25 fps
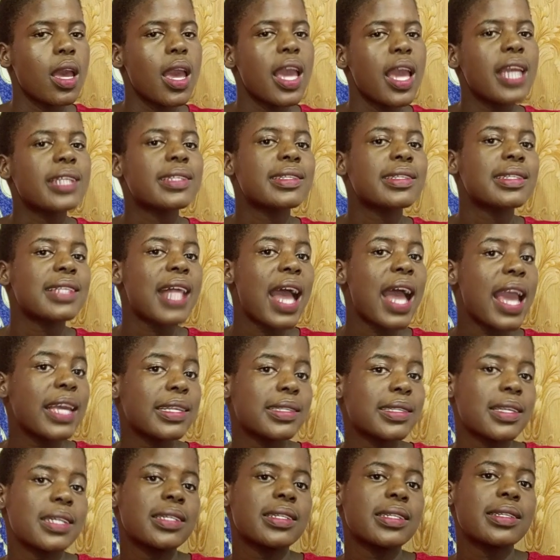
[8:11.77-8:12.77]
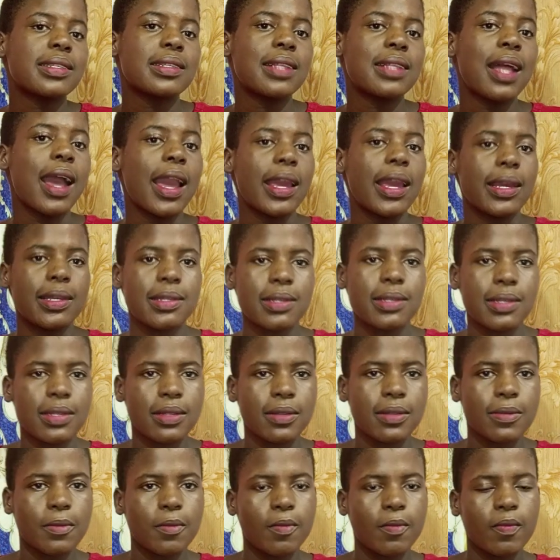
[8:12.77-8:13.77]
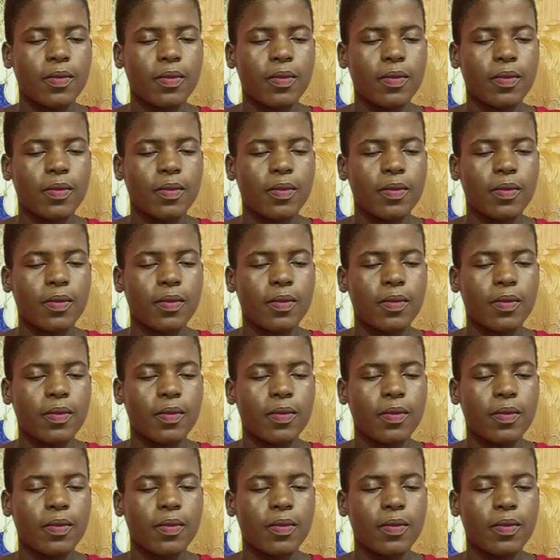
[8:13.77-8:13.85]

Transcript: his likes and dislikes.